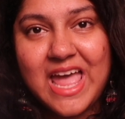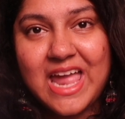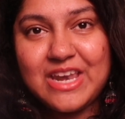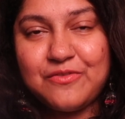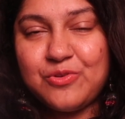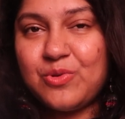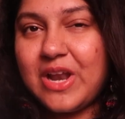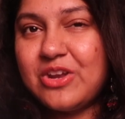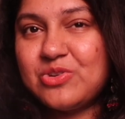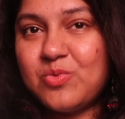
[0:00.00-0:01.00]
and if you would
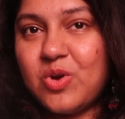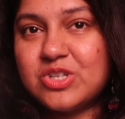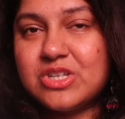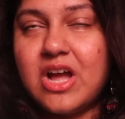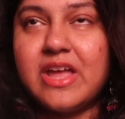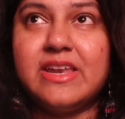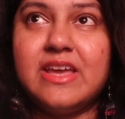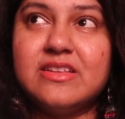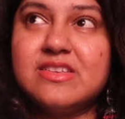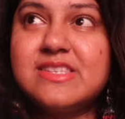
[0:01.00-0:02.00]
like to watch any
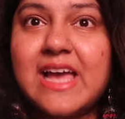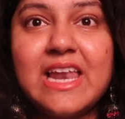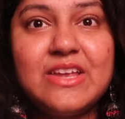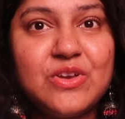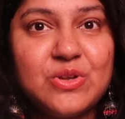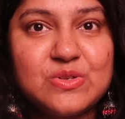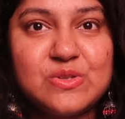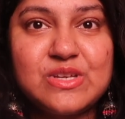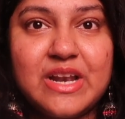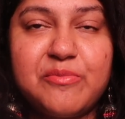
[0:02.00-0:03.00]
other styling videos
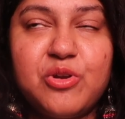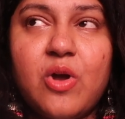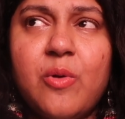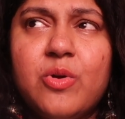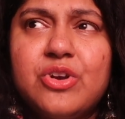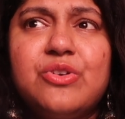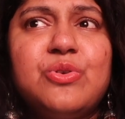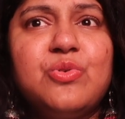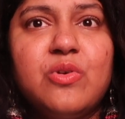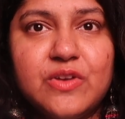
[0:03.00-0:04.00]
also, let me know. I wanted to
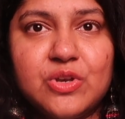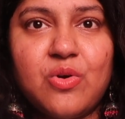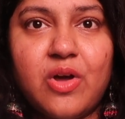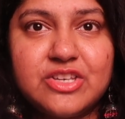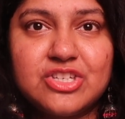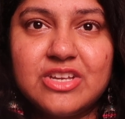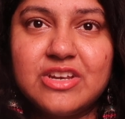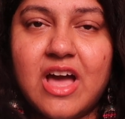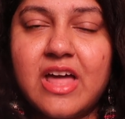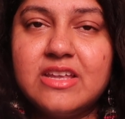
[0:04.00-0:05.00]
do a video on
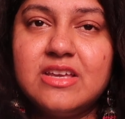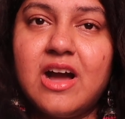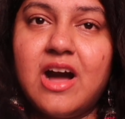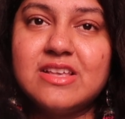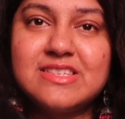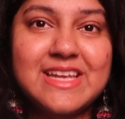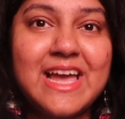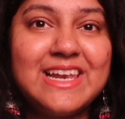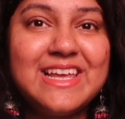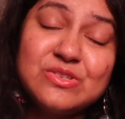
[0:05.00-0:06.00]
chikankari
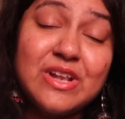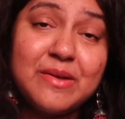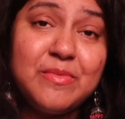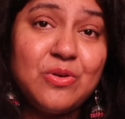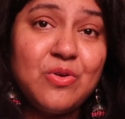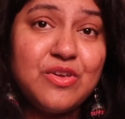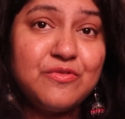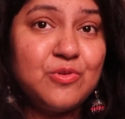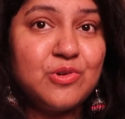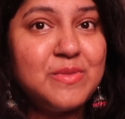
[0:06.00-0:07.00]
styling, so let me know
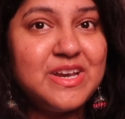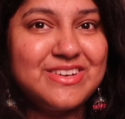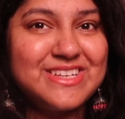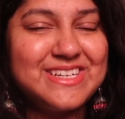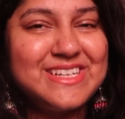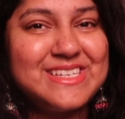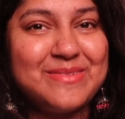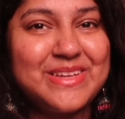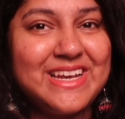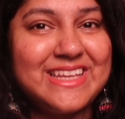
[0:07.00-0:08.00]
if you would be interested in
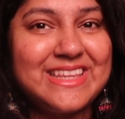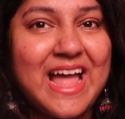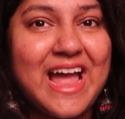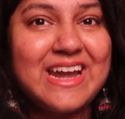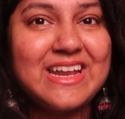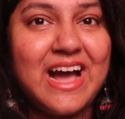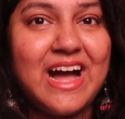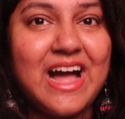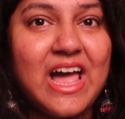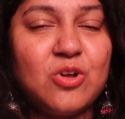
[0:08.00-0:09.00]
something like that.
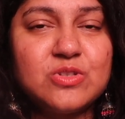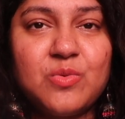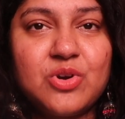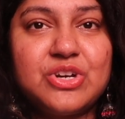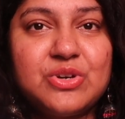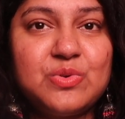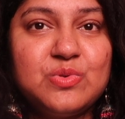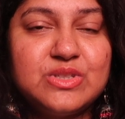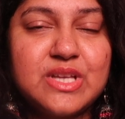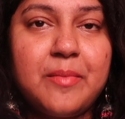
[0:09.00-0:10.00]
I also wanted to
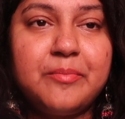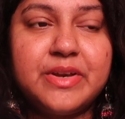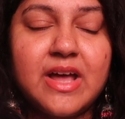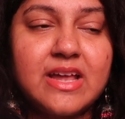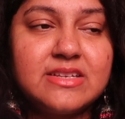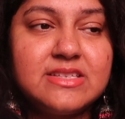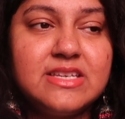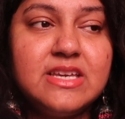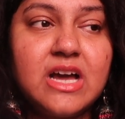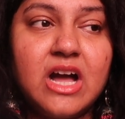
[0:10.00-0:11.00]
do some
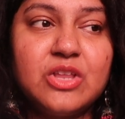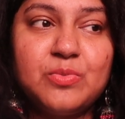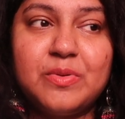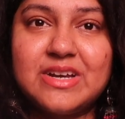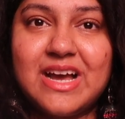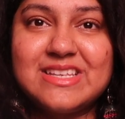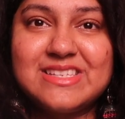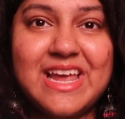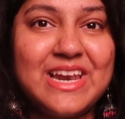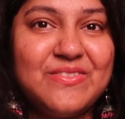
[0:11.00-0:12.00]
Banarasi dupatta
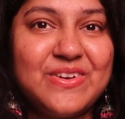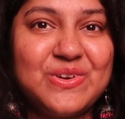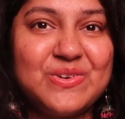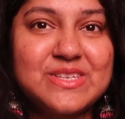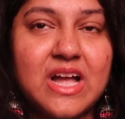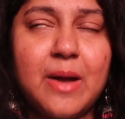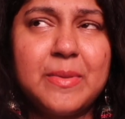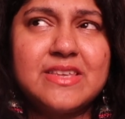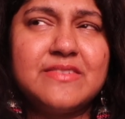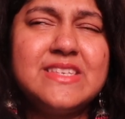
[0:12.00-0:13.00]
styling videos
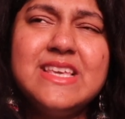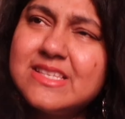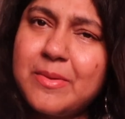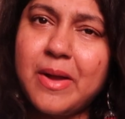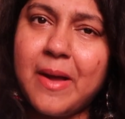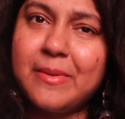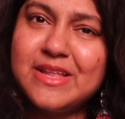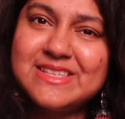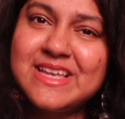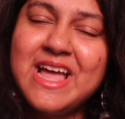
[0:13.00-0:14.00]
because I've seen some
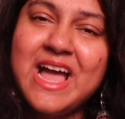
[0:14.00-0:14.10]
comments.